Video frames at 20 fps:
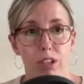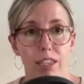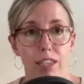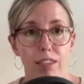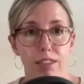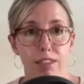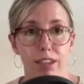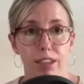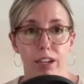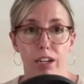
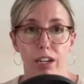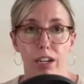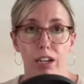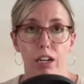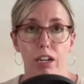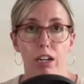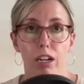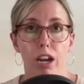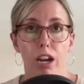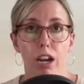
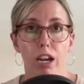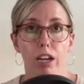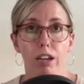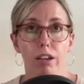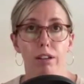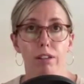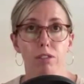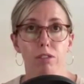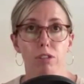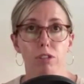
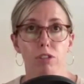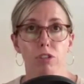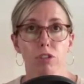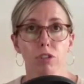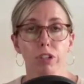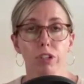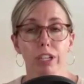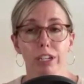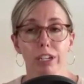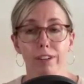consider
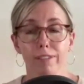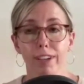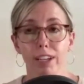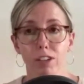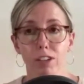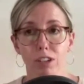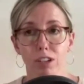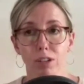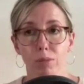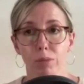surgical
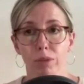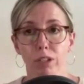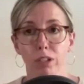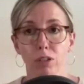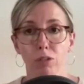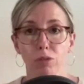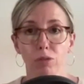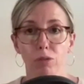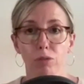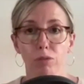intervention when
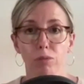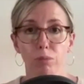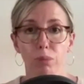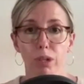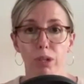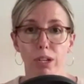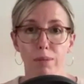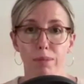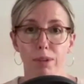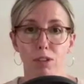you've
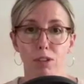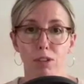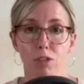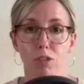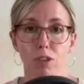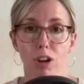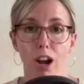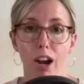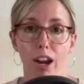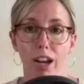pretty much
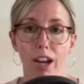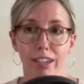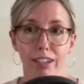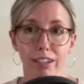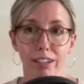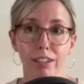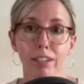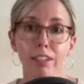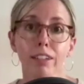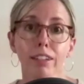
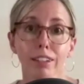tried